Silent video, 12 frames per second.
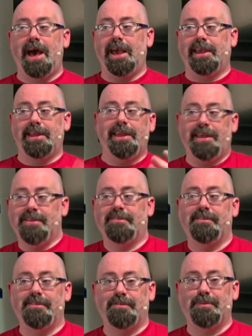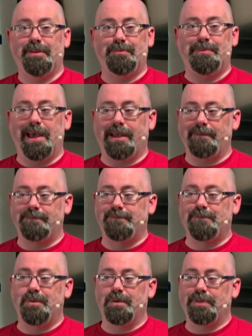I can easily switch back and
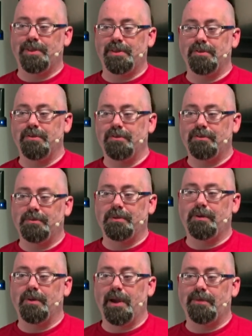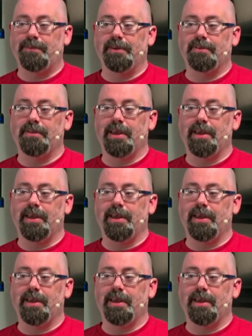forth and do some graphics,